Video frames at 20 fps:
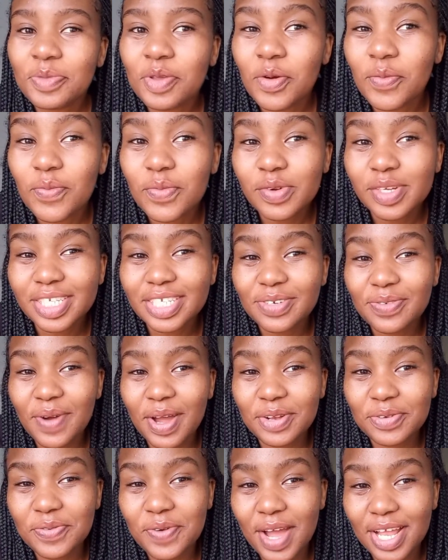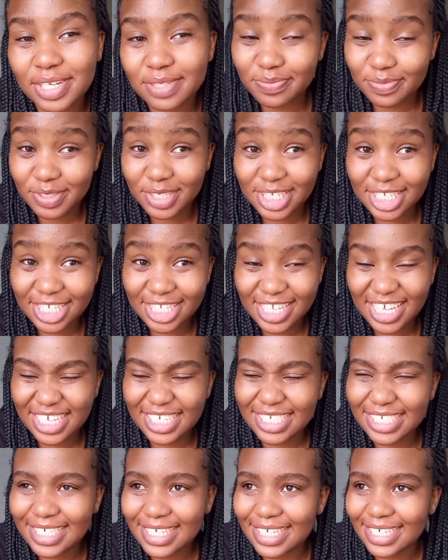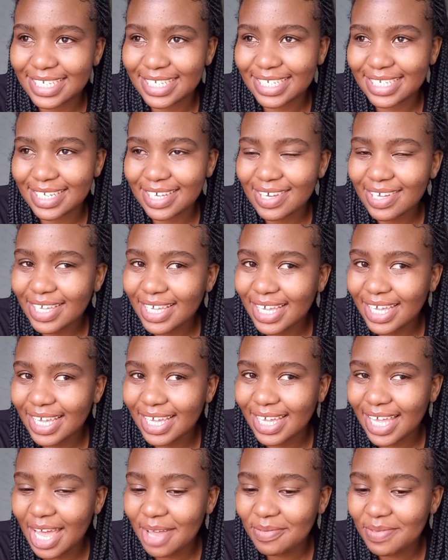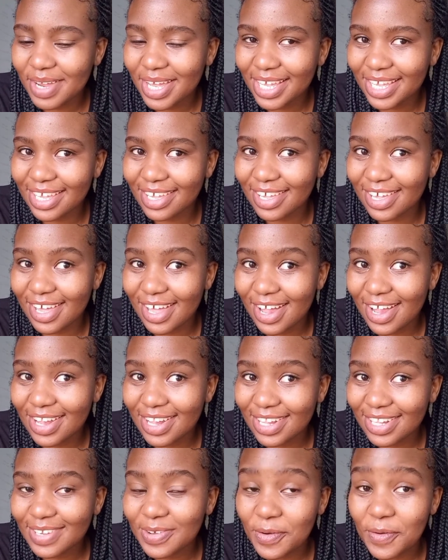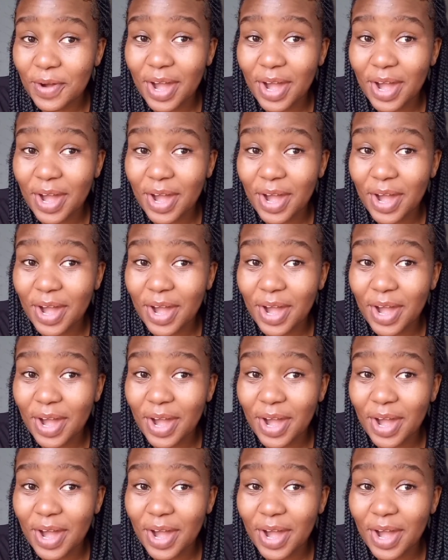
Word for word: Muti what what muti section. Okay, I'm like, girl,